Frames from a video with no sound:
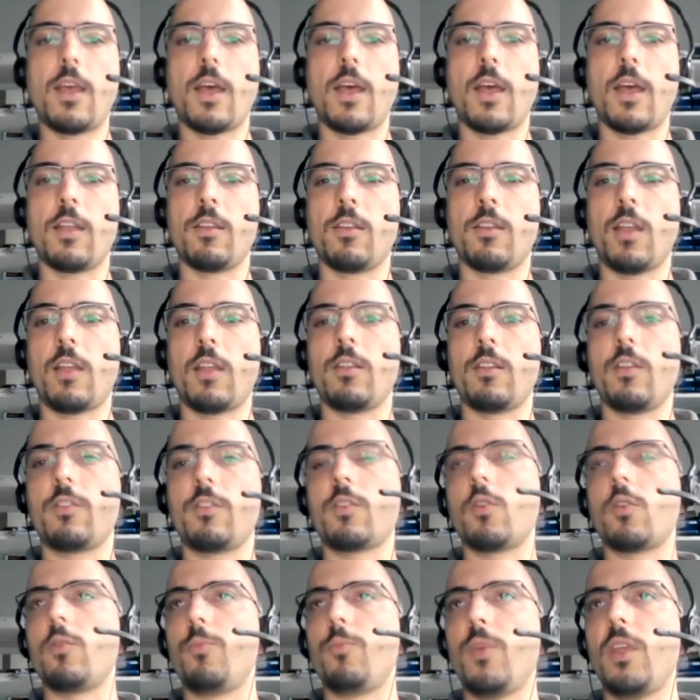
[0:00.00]
And this
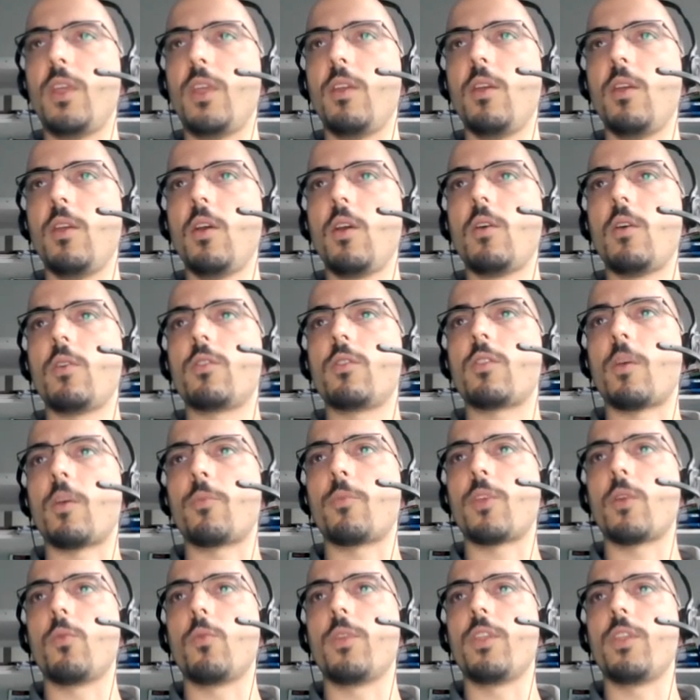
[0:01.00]
could be
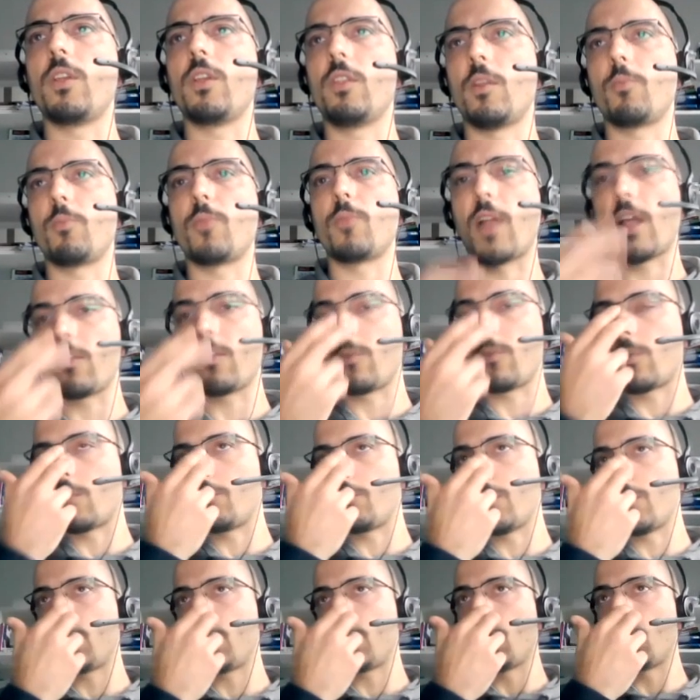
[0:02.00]
something within the
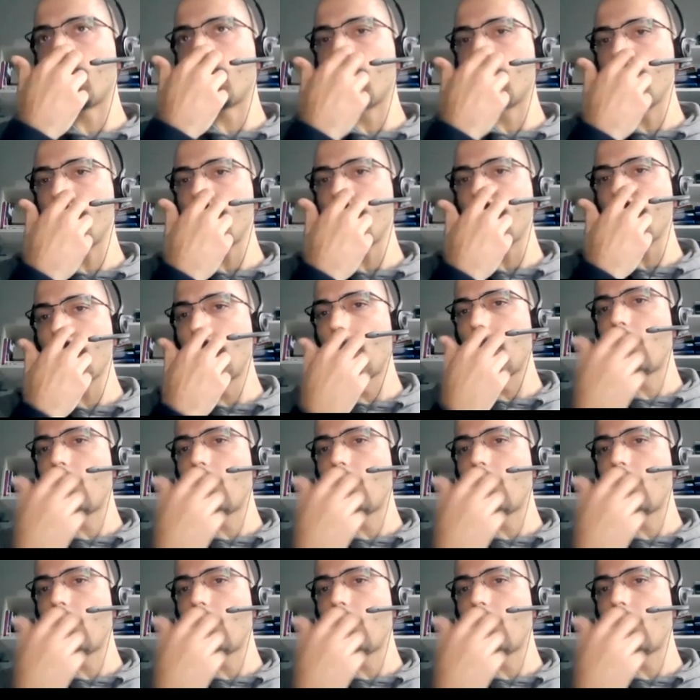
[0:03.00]
platform that you're using,